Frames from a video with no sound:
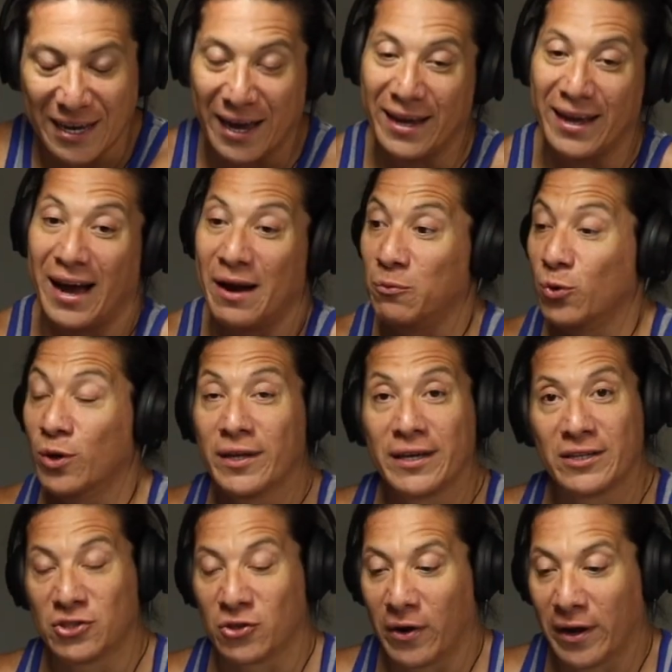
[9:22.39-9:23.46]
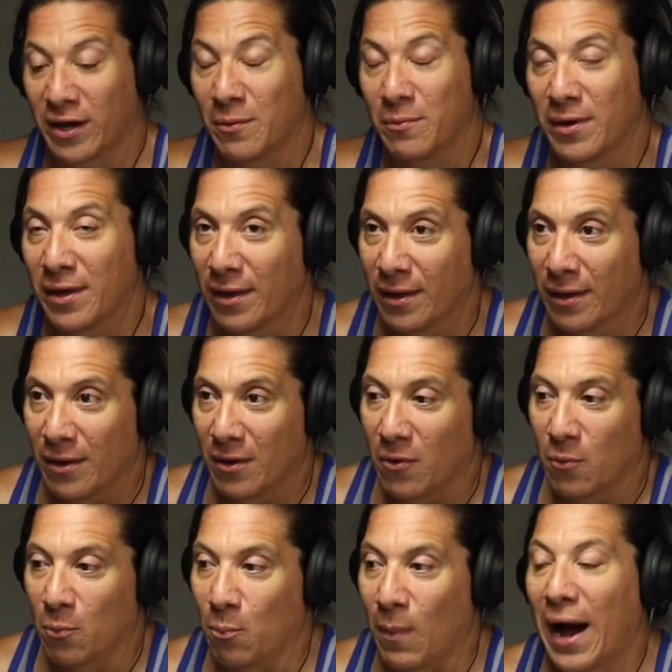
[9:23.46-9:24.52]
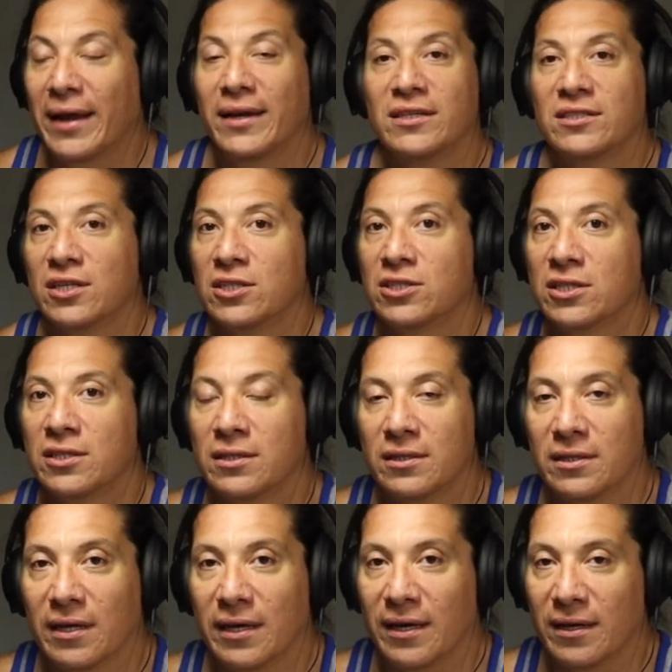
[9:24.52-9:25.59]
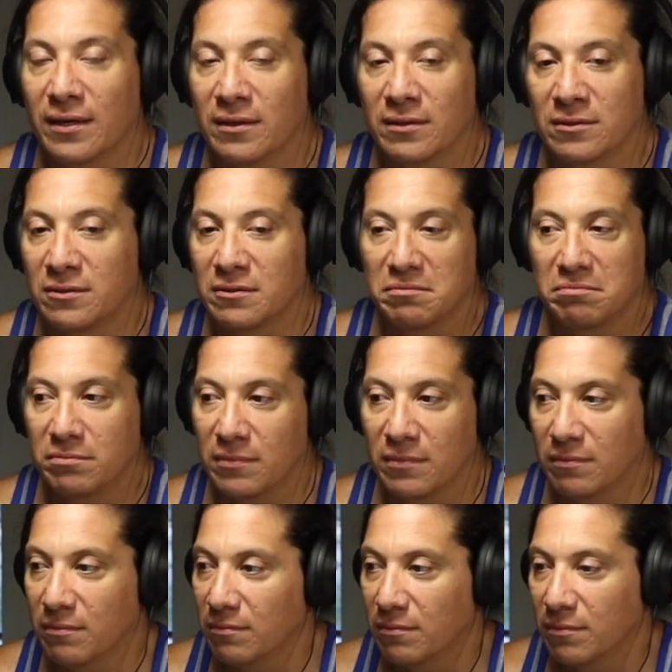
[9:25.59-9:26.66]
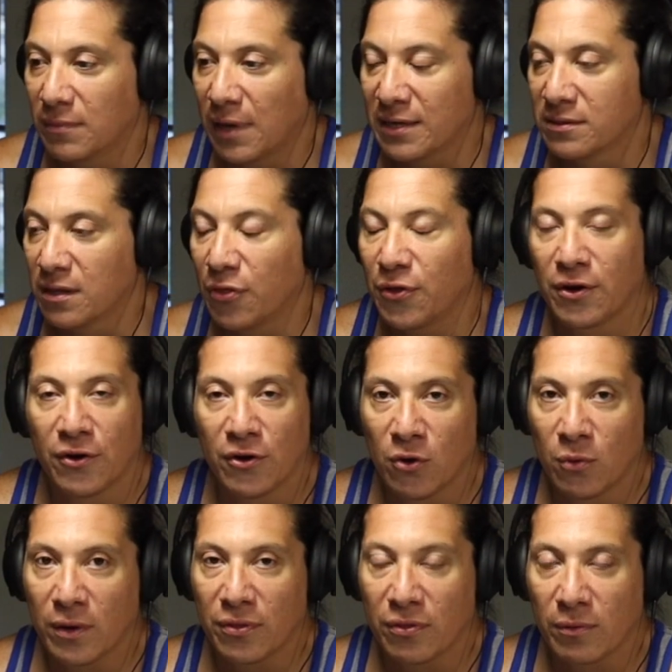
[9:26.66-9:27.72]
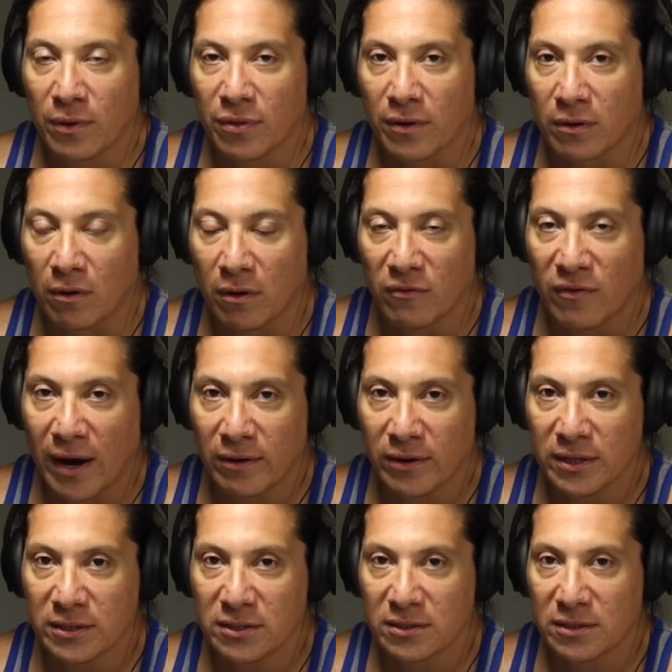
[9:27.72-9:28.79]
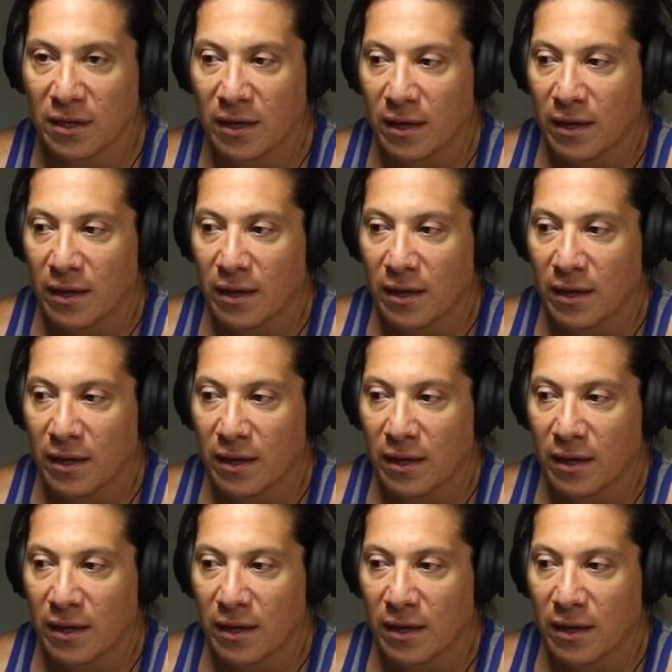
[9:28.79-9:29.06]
I'm really enjoying them. My decision has nothing to do with the coronavirus.